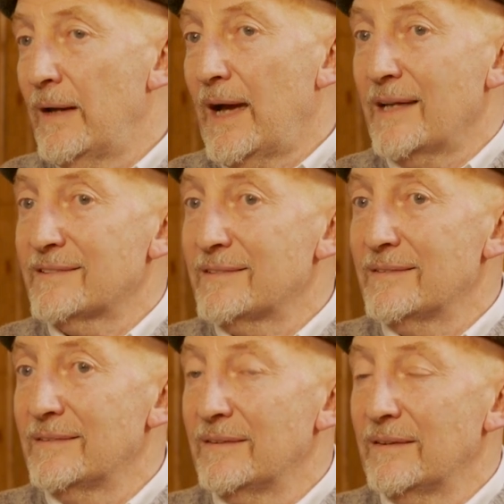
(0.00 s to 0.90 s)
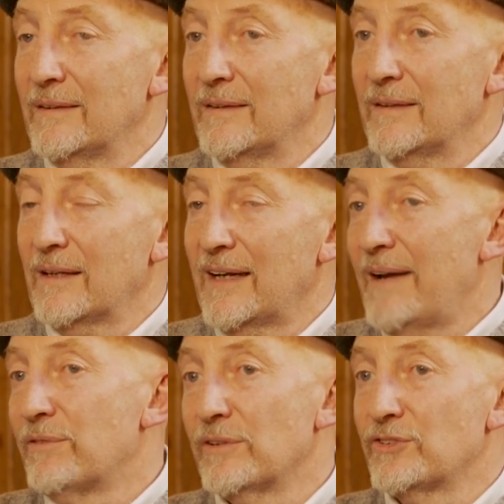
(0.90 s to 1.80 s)
as
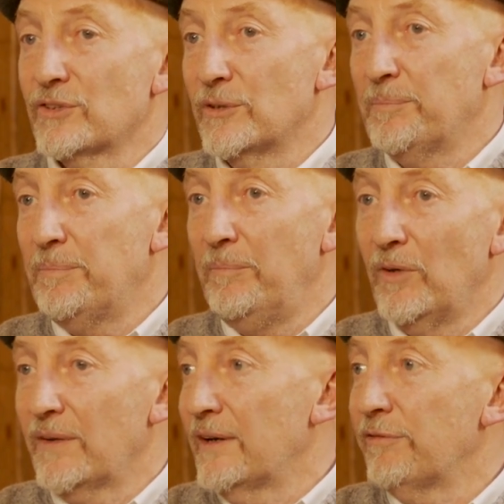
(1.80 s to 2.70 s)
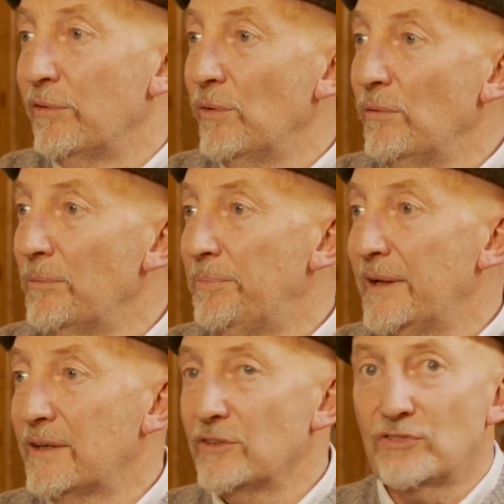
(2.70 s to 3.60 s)
clever as her, not their fault
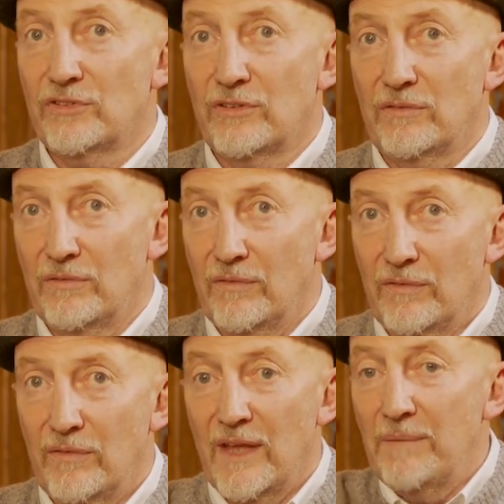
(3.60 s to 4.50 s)
because they missed out. They